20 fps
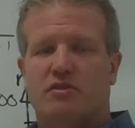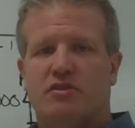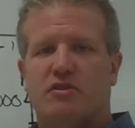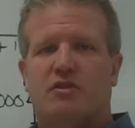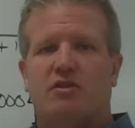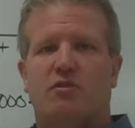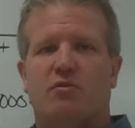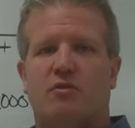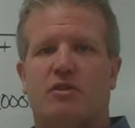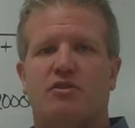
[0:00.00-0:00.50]

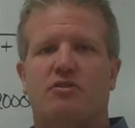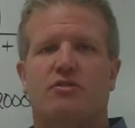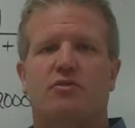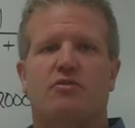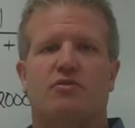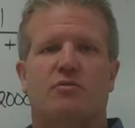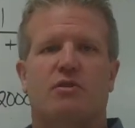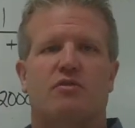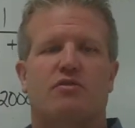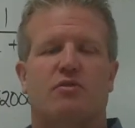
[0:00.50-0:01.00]
0, 1, 2,
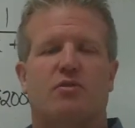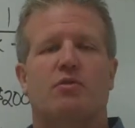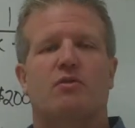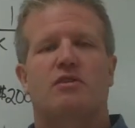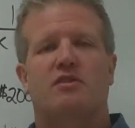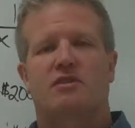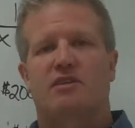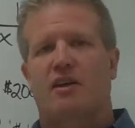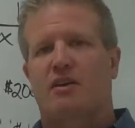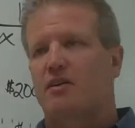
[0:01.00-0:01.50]
3, 4,
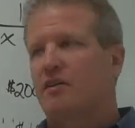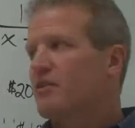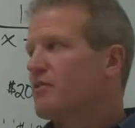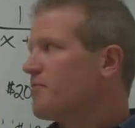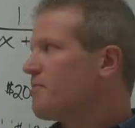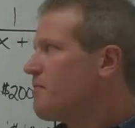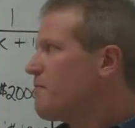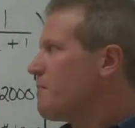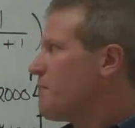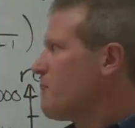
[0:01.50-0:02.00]
etc.
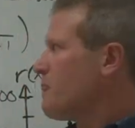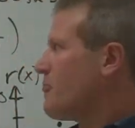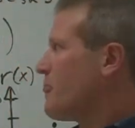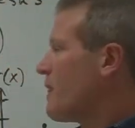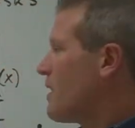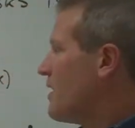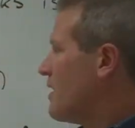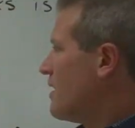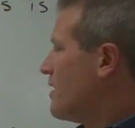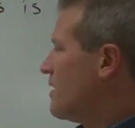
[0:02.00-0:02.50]

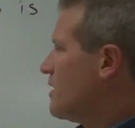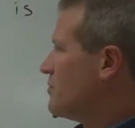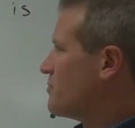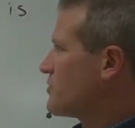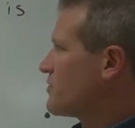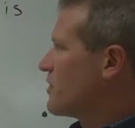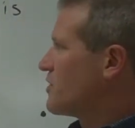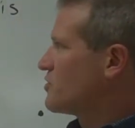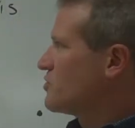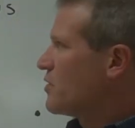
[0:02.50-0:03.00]
As
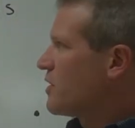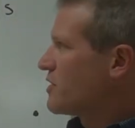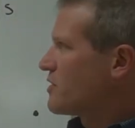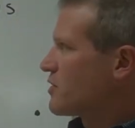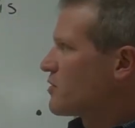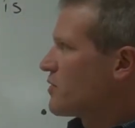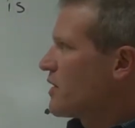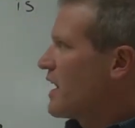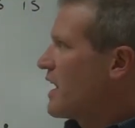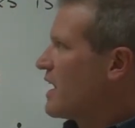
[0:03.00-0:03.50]
far as drawing the
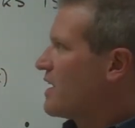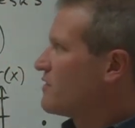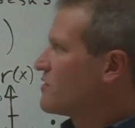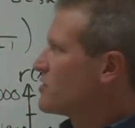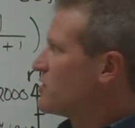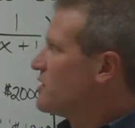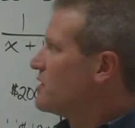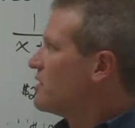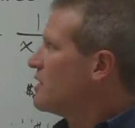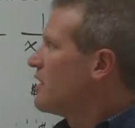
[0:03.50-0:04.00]

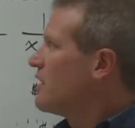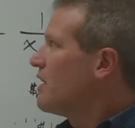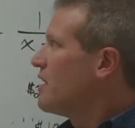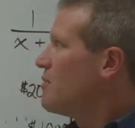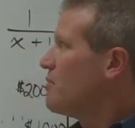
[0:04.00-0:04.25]
graphs, I